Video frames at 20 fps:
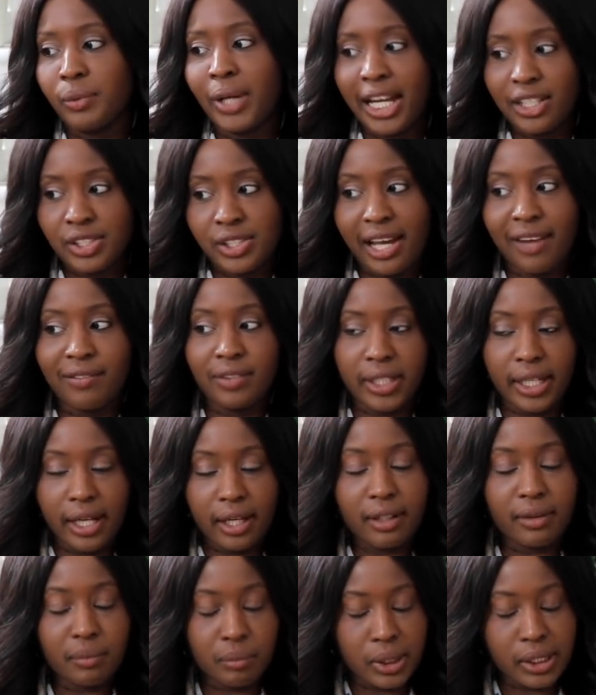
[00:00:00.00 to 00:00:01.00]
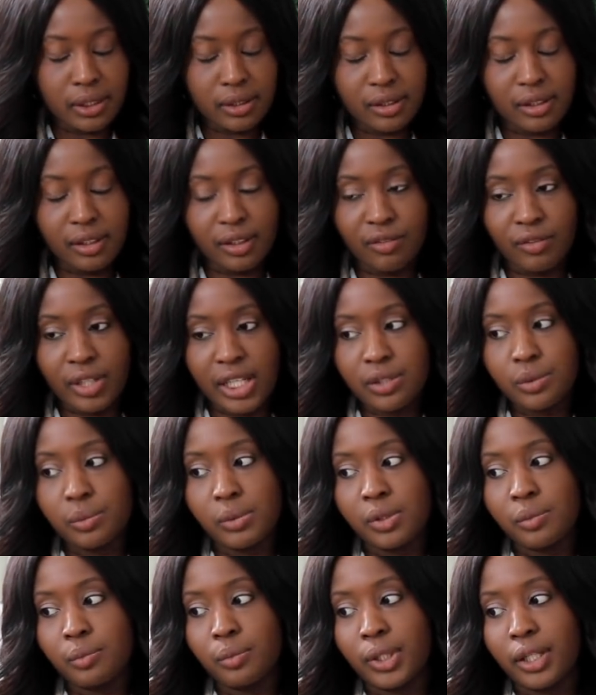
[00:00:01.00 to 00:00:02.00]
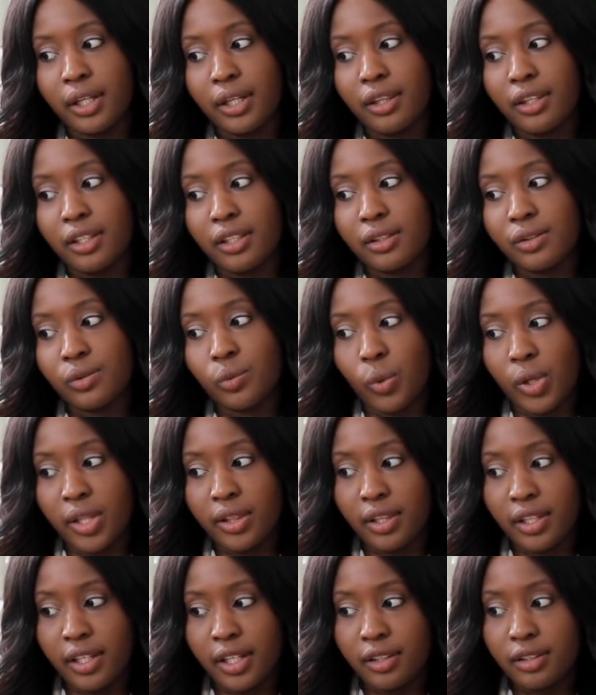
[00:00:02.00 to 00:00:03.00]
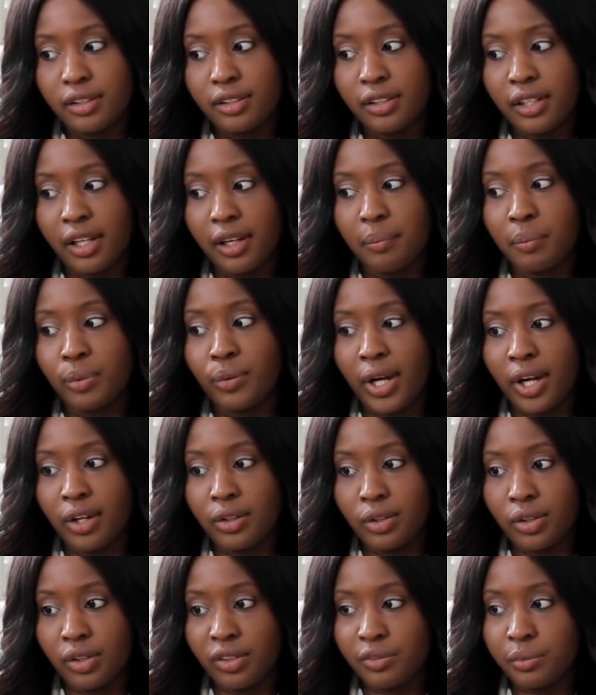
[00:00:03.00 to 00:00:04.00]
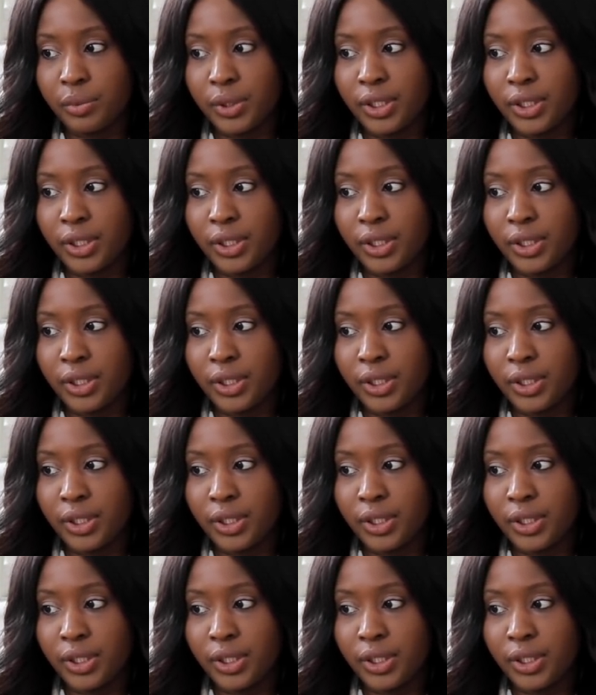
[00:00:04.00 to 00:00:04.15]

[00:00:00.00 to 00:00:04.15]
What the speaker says: we actually haven't yet completed the investment, but I think it's one that I'm proud of